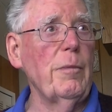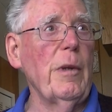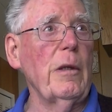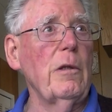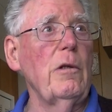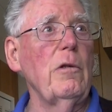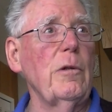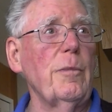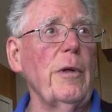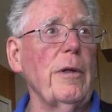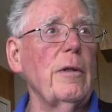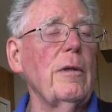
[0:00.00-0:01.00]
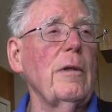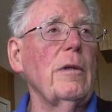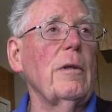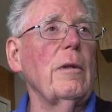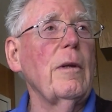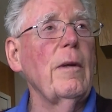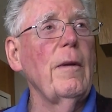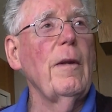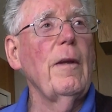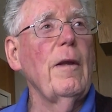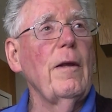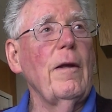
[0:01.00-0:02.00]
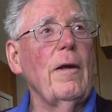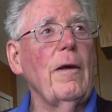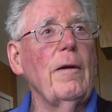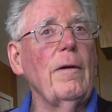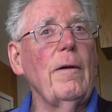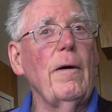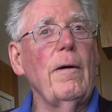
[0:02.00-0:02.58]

make the newsprint. And